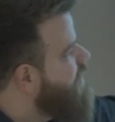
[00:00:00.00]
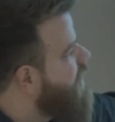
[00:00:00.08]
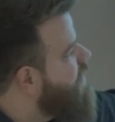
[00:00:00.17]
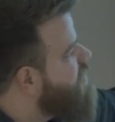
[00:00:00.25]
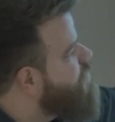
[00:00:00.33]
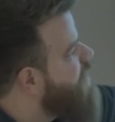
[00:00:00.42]

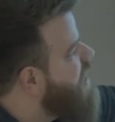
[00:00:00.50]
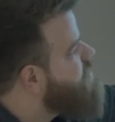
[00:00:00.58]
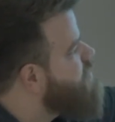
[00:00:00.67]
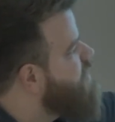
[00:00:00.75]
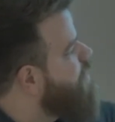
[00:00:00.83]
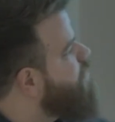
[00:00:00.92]
and then you pass
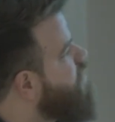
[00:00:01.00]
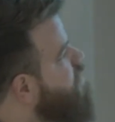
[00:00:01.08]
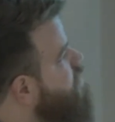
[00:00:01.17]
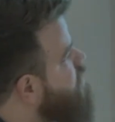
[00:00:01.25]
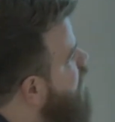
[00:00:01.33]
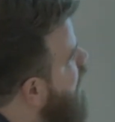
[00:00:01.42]
in
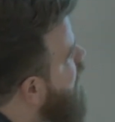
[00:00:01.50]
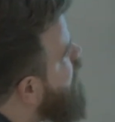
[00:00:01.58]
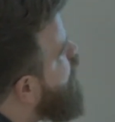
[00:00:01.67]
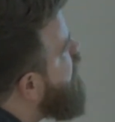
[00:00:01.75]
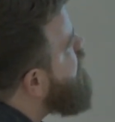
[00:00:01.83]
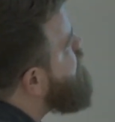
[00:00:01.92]
numbers.
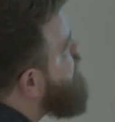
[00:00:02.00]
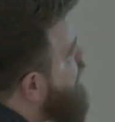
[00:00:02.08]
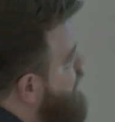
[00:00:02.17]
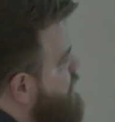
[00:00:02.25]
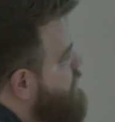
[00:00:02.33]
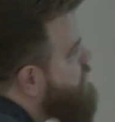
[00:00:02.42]
And what it
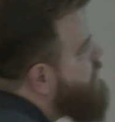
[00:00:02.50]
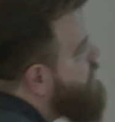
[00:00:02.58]
does